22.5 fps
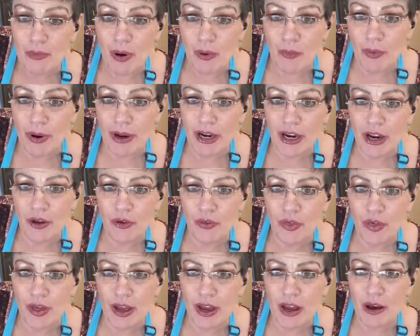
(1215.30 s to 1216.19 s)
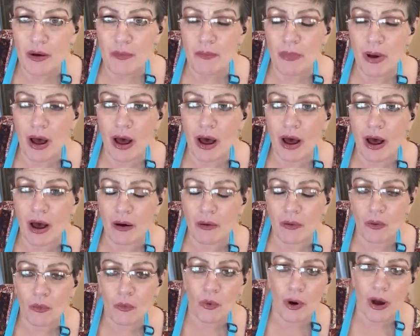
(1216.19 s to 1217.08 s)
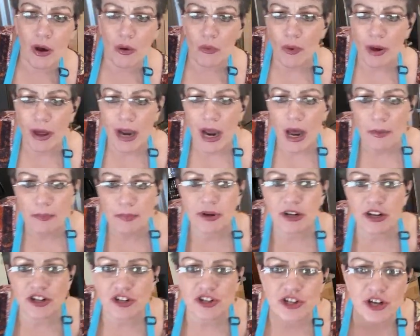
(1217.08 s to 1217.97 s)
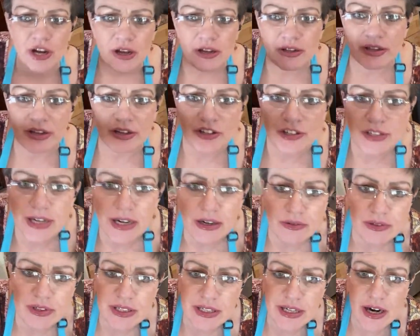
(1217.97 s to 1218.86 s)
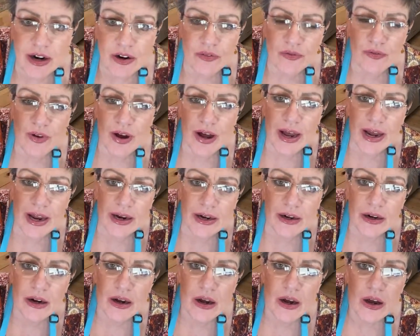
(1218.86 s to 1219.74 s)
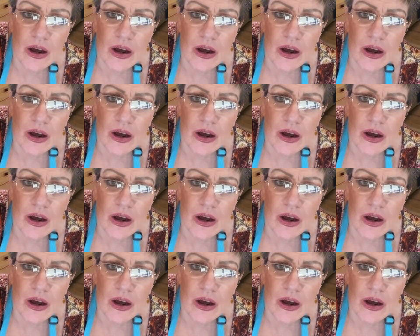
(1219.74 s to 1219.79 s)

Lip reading: But what do you think of, what happened to Shell? That sounds terrifying.